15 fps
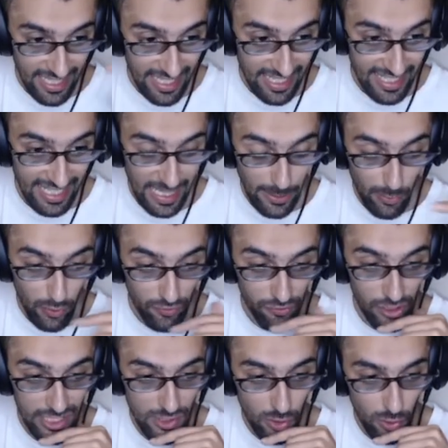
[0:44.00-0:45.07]
He moved
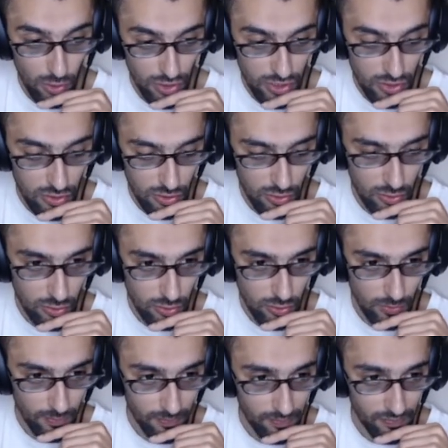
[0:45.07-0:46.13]
his horse to
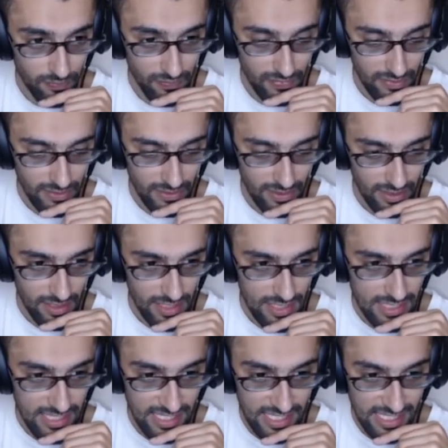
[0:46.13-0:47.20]

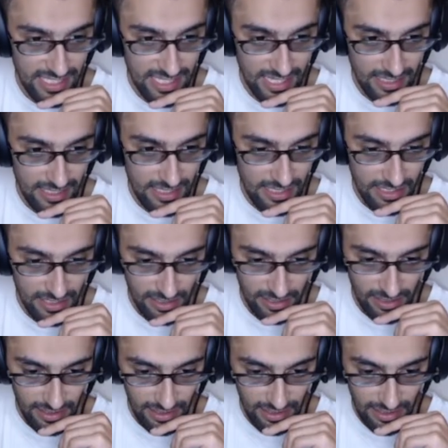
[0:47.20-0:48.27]
c6,
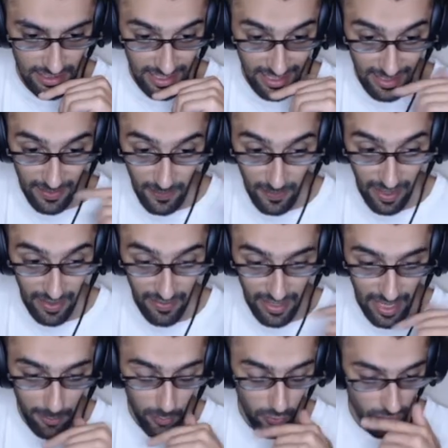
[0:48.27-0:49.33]
and then I
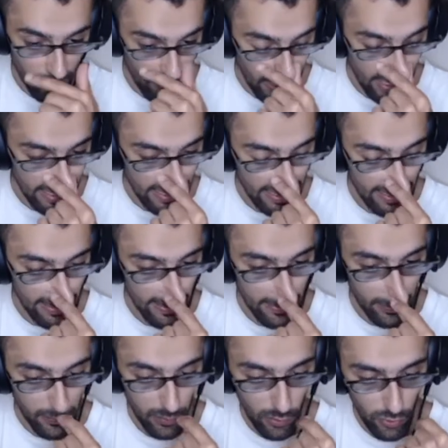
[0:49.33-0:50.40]
moved my
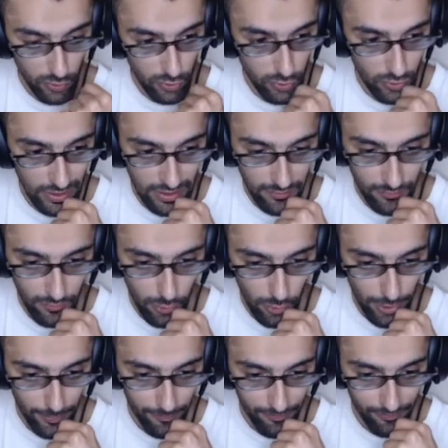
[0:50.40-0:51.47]
pawn to e4.
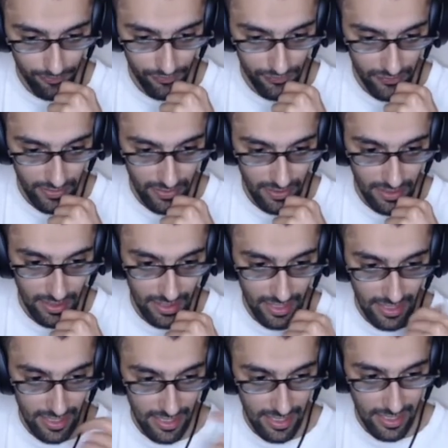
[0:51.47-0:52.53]

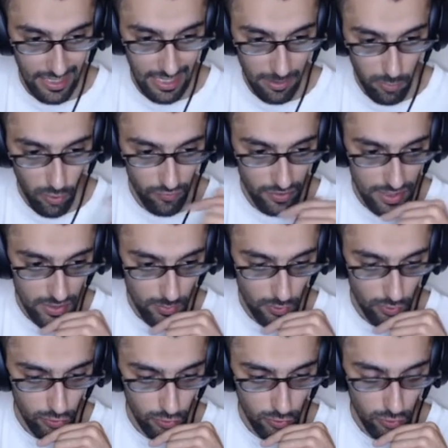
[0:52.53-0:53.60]
He moved this
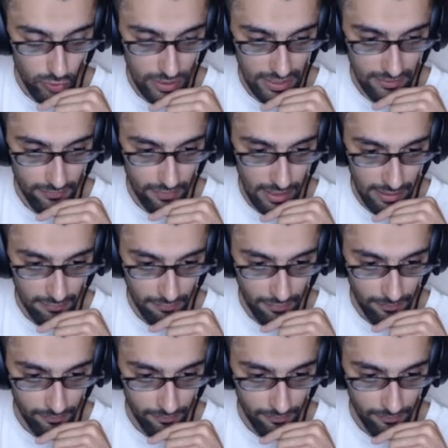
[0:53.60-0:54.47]
pawn to d5,